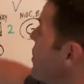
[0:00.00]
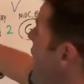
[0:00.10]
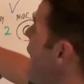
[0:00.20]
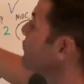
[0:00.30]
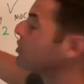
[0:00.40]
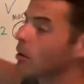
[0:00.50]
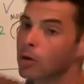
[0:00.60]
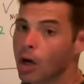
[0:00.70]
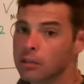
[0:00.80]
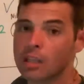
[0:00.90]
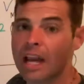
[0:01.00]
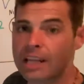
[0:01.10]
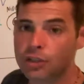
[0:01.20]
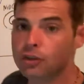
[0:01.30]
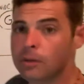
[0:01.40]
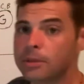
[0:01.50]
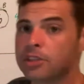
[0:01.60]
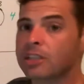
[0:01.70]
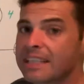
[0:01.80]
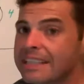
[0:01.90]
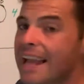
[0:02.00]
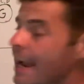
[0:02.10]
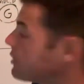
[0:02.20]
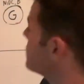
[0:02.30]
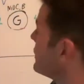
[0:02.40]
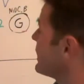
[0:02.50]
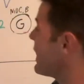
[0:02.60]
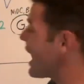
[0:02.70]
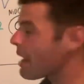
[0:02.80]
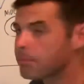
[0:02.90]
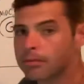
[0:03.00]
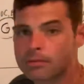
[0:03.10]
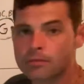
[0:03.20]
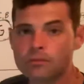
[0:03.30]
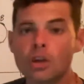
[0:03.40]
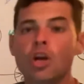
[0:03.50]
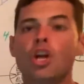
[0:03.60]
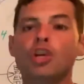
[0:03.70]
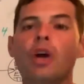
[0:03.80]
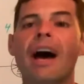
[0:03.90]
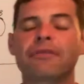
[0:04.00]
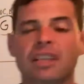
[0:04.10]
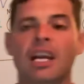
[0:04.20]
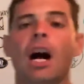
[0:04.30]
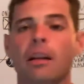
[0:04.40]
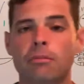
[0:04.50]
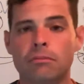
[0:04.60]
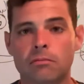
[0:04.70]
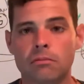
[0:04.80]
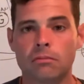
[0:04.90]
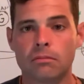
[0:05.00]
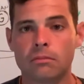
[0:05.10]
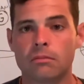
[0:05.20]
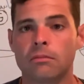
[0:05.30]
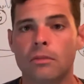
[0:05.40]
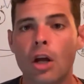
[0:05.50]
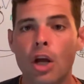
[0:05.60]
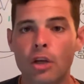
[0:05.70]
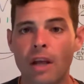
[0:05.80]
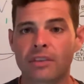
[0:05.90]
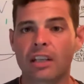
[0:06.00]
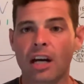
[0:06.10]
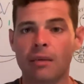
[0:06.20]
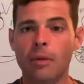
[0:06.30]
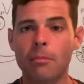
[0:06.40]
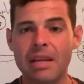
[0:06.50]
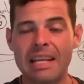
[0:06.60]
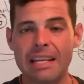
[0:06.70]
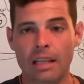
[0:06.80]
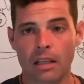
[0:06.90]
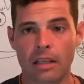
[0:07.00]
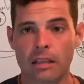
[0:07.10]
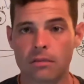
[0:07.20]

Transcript: have someone on the line of scrimmage, a D tackle in the gap, you have to cut him. You have to cut him immediately.